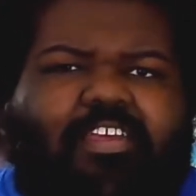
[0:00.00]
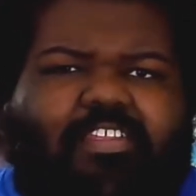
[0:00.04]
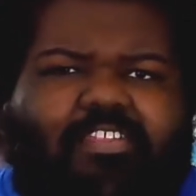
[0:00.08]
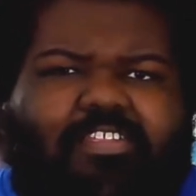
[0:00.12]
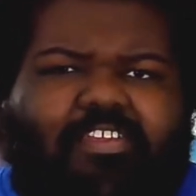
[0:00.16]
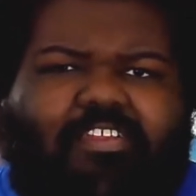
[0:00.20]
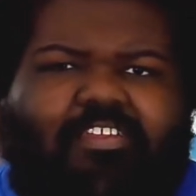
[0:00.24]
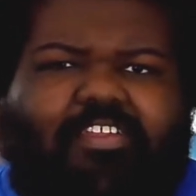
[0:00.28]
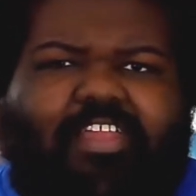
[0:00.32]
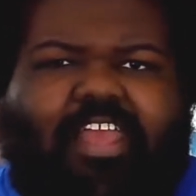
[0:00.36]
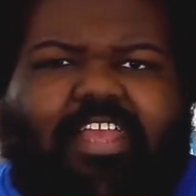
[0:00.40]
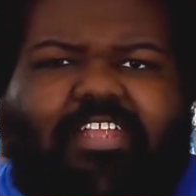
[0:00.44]

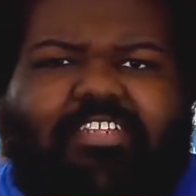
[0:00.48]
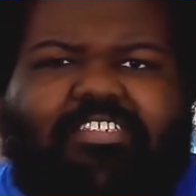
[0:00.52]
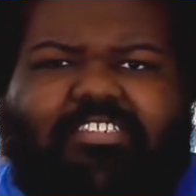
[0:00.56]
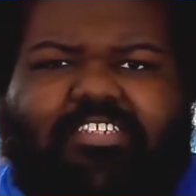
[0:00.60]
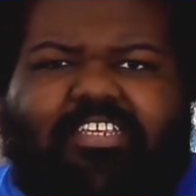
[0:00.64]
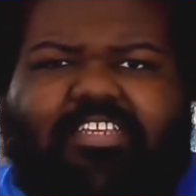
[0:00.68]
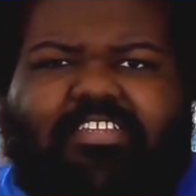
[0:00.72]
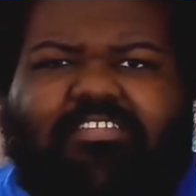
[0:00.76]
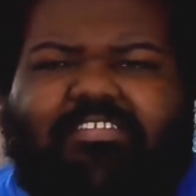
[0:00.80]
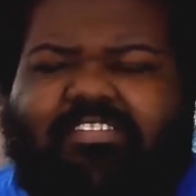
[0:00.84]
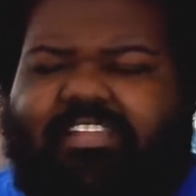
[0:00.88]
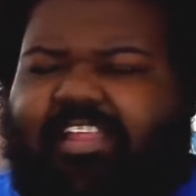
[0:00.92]
They're not
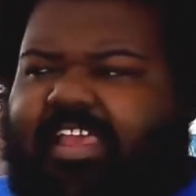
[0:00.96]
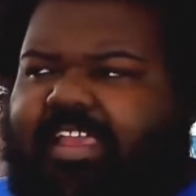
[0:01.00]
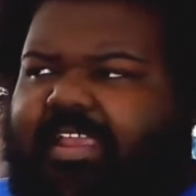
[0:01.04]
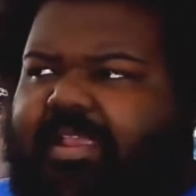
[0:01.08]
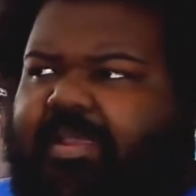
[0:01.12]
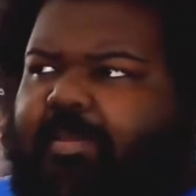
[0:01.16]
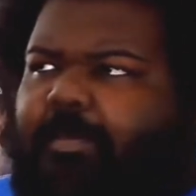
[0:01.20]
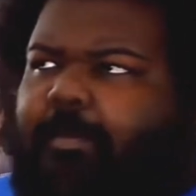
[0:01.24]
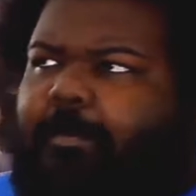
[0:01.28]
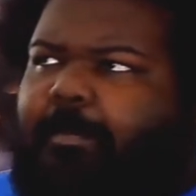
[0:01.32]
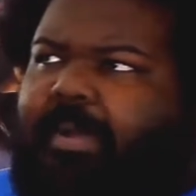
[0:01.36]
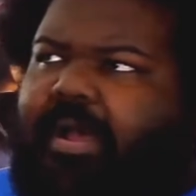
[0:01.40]
just like
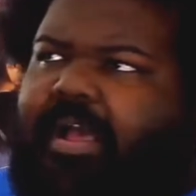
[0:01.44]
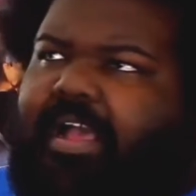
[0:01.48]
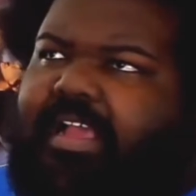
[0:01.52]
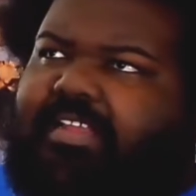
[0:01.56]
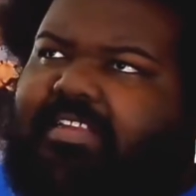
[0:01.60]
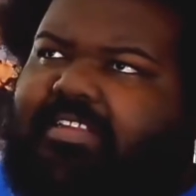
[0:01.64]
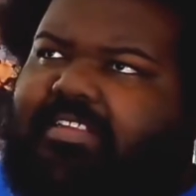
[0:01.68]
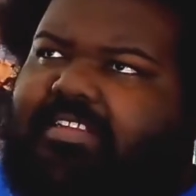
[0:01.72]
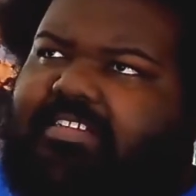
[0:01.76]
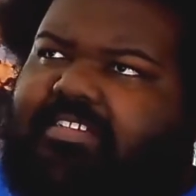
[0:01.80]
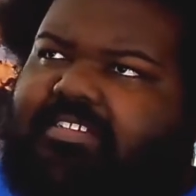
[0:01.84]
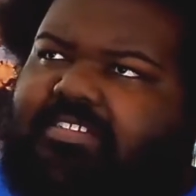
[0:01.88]

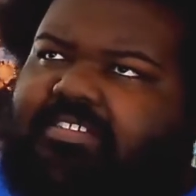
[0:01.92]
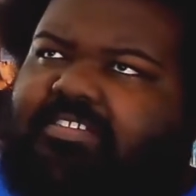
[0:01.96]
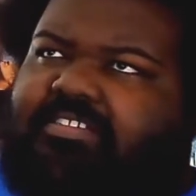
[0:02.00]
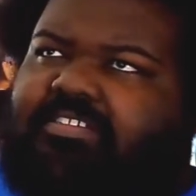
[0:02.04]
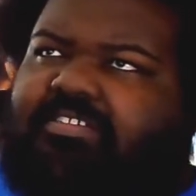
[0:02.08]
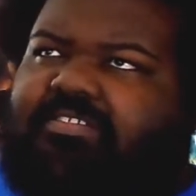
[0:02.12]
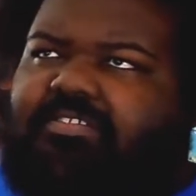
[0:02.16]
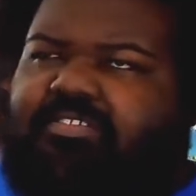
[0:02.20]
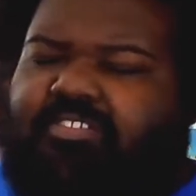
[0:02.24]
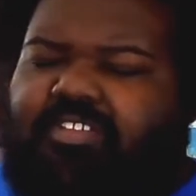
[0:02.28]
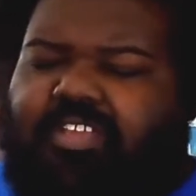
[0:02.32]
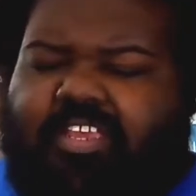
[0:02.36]
mindless
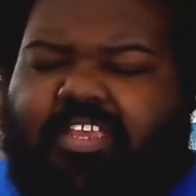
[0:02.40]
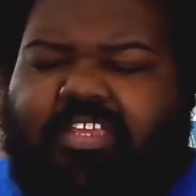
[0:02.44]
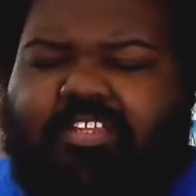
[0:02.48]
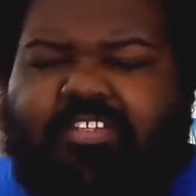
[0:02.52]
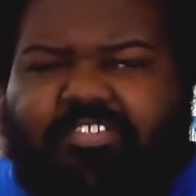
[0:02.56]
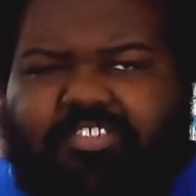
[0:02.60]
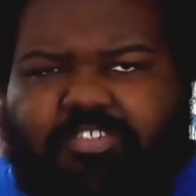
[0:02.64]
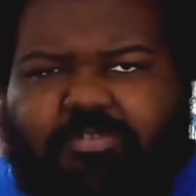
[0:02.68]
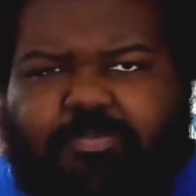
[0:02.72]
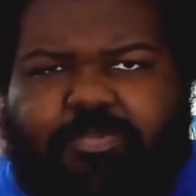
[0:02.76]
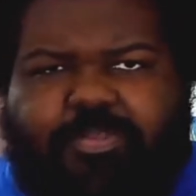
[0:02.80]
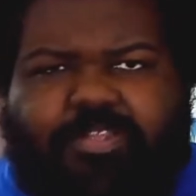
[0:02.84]

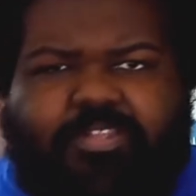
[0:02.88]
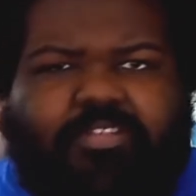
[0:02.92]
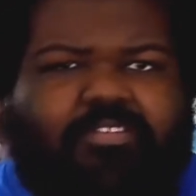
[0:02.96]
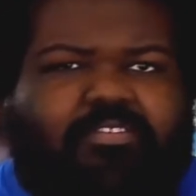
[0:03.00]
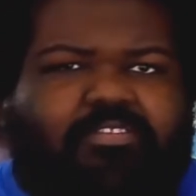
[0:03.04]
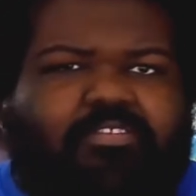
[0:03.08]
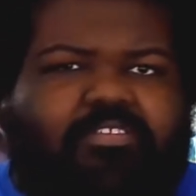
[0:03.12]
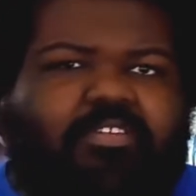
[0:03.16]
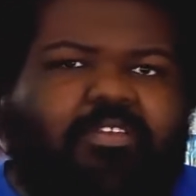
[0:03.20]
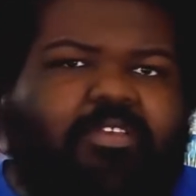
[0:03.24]
henchmen.